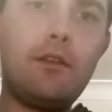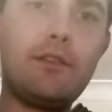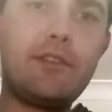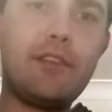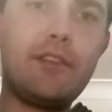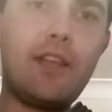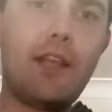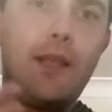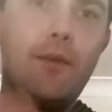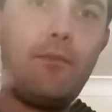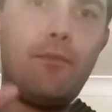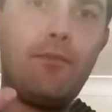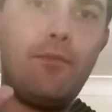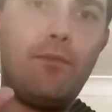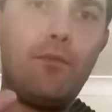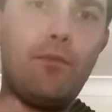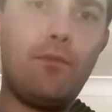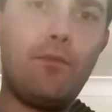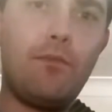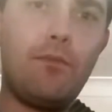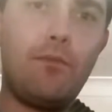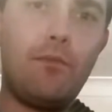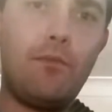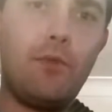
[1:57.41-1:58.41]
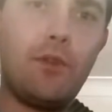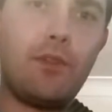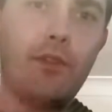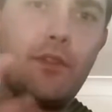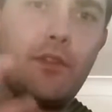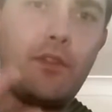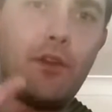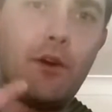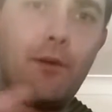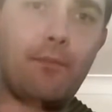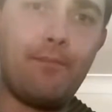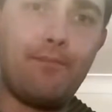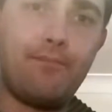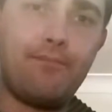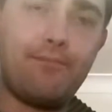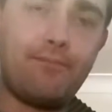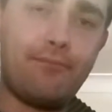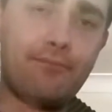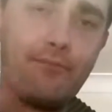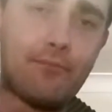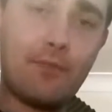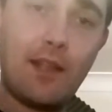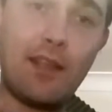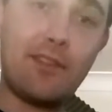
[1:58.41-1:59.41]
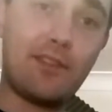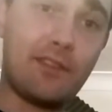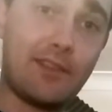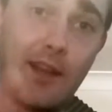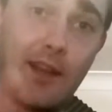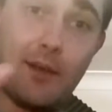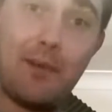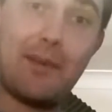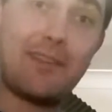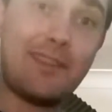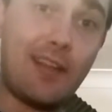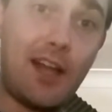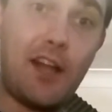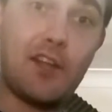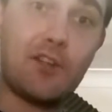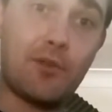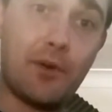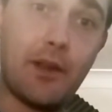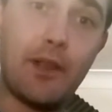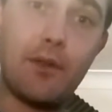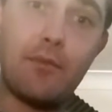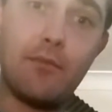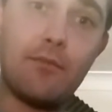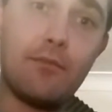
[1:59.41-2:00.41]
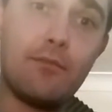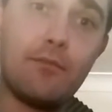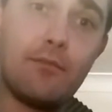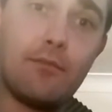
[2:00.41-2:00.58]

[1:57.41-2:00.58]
Same with the thumb. As I said, I'm exaggerating